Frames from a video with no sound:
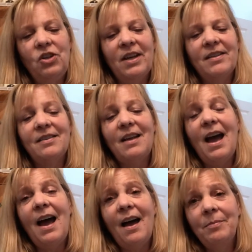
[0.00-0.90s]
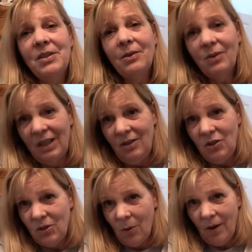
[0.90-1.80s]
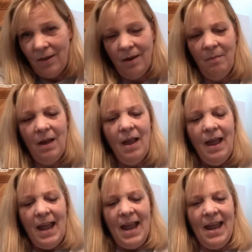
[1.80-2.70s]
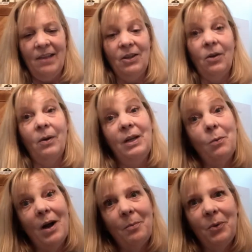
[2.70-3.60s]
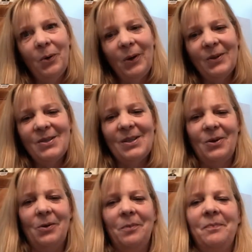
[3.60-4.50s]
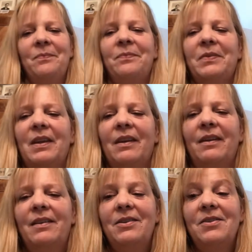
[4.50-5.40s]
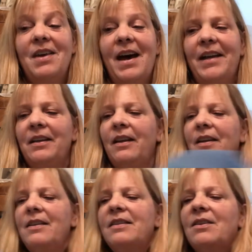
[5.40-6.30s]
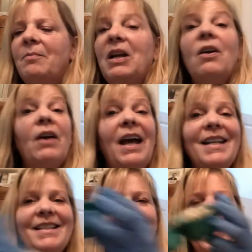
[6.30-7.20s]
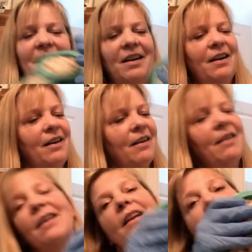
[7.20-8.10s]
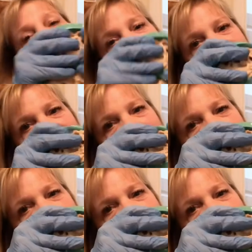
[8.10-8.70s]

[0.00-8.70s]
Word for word: just absolutely adore them and they're going to want more. So there's that. So I'm gonna go ahead and take these other